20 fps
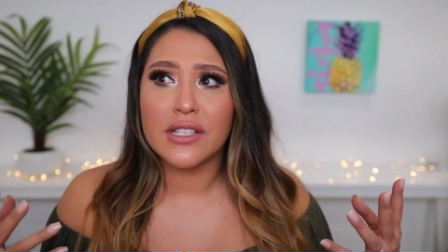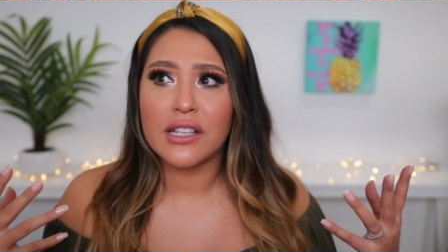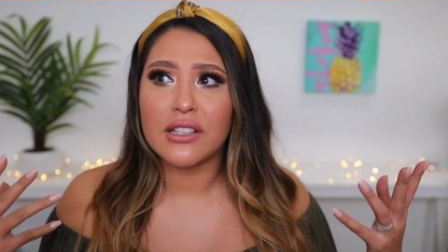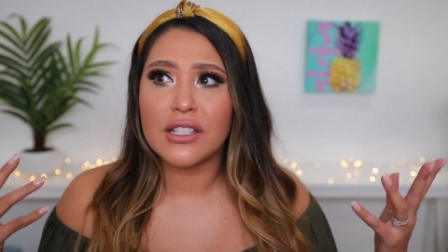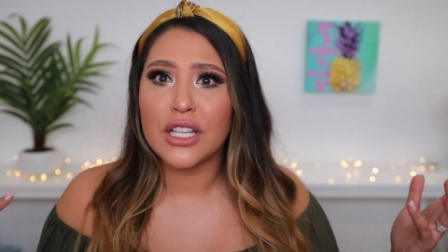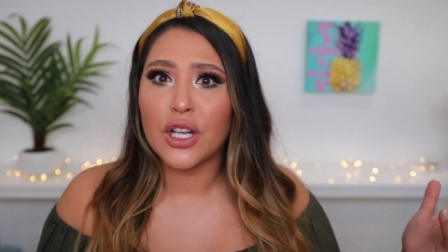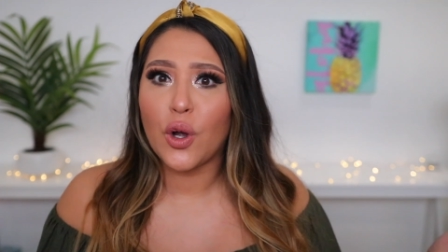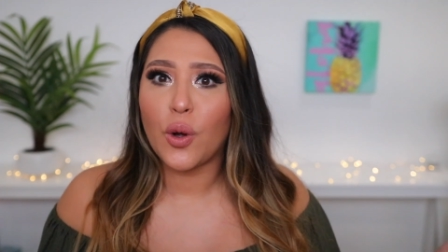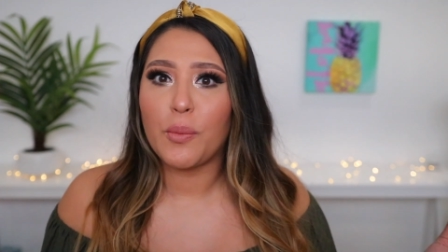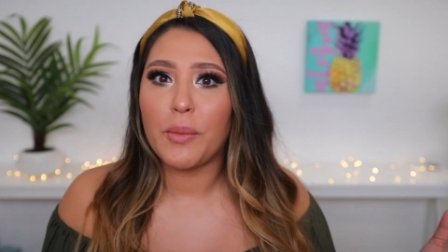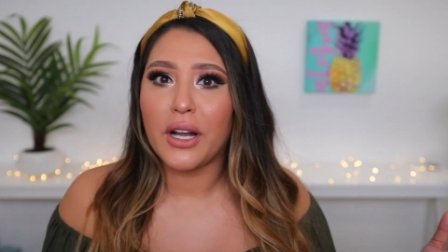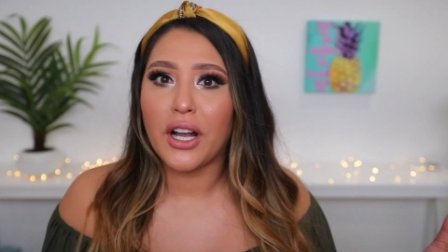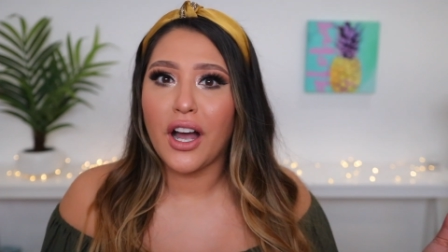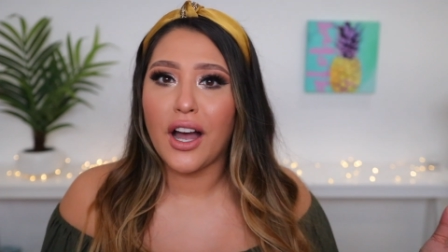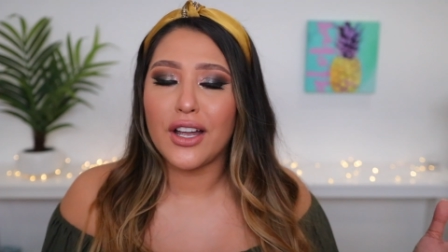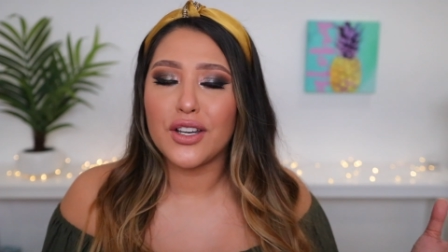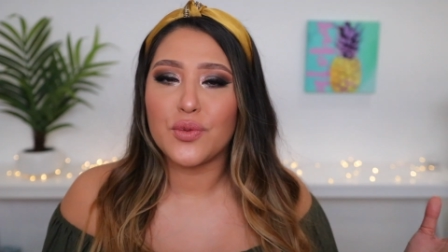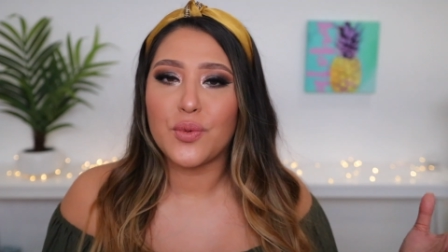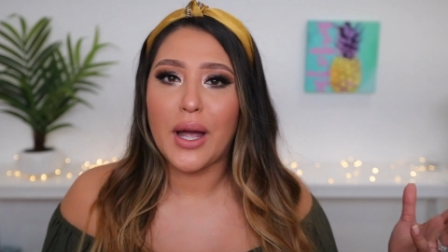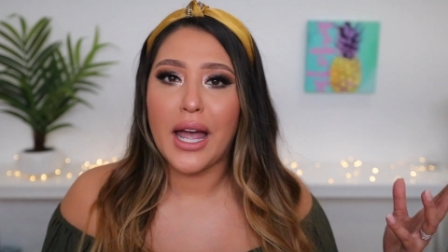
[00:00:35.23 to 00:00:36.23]
I was like, oh my
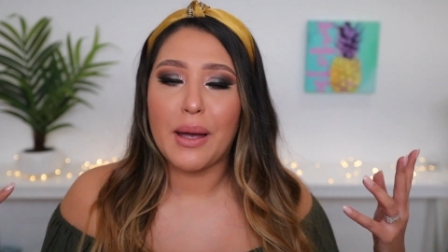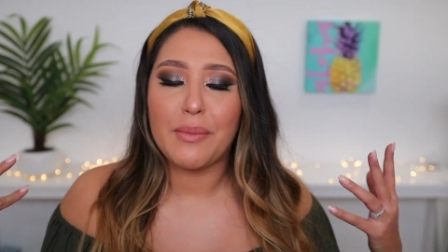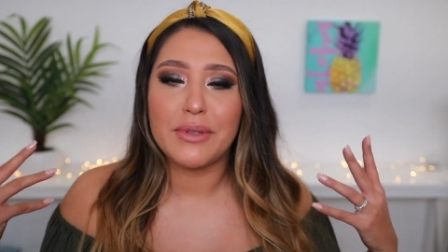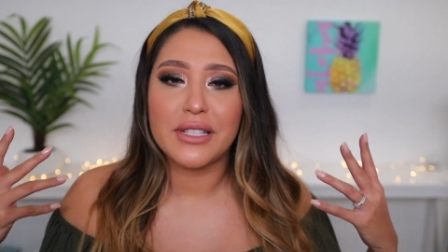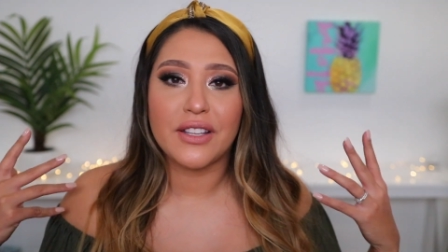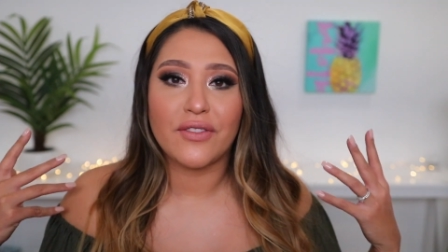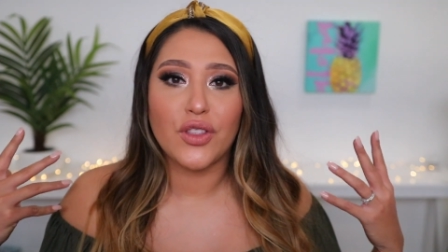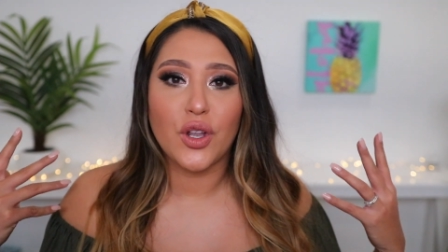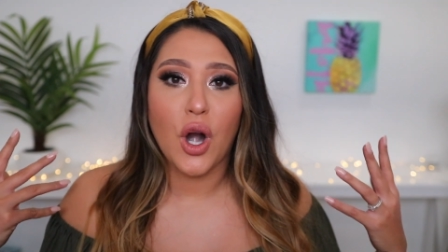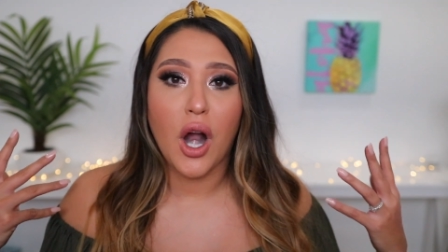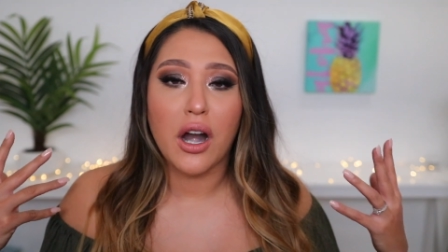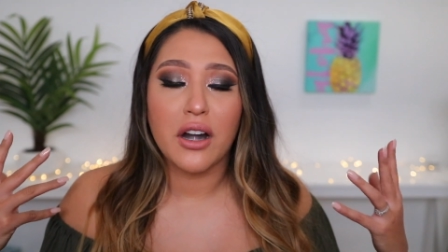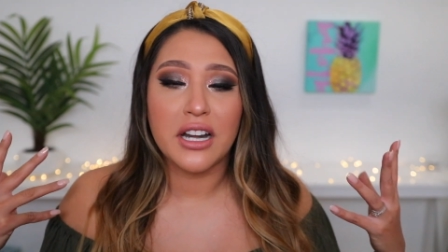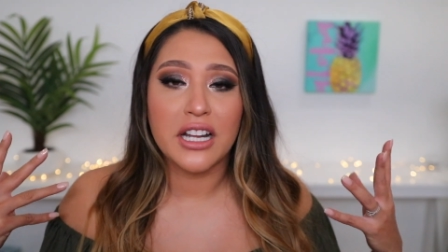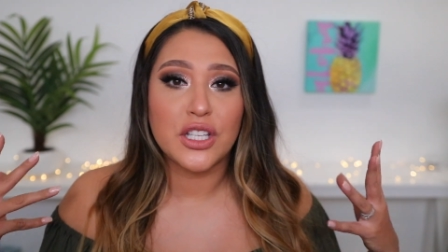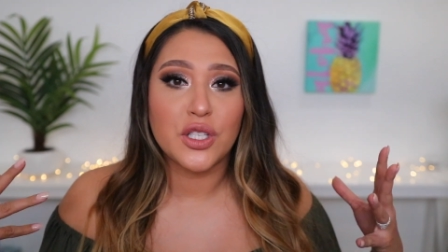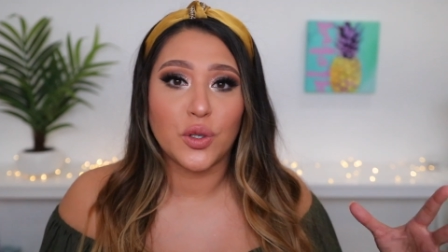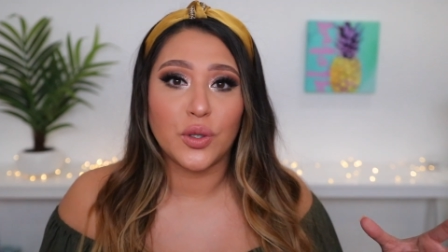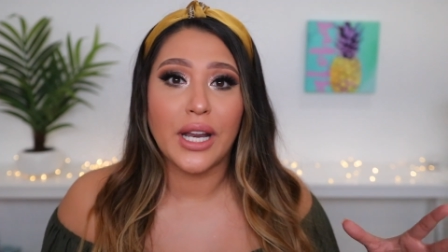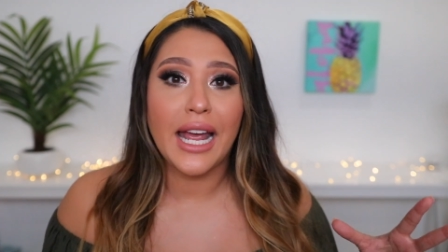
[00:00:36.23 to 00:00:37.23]
gosh, what happens if they're already
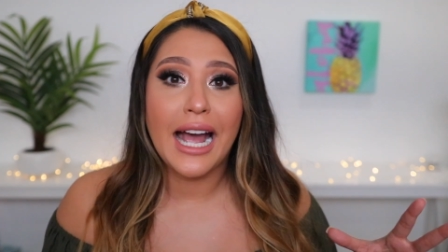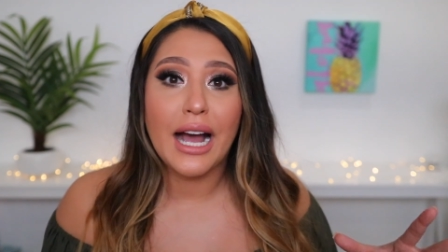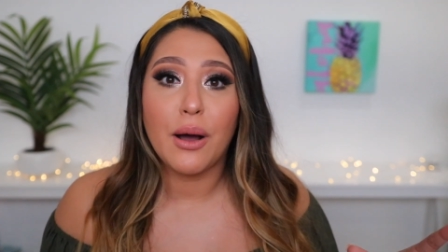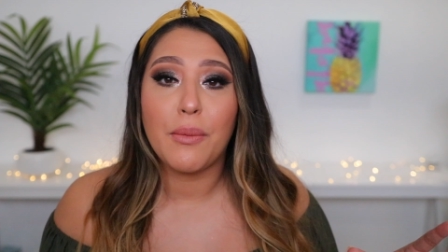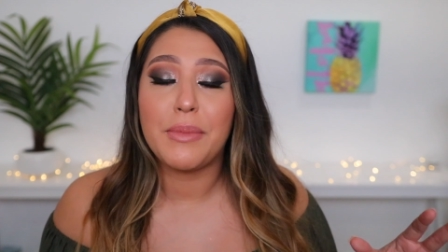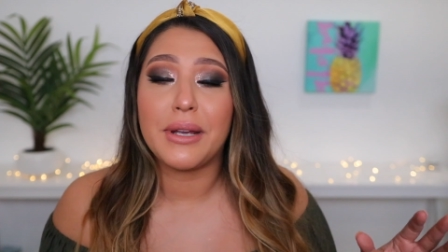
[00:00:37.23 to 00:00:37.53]
sold out?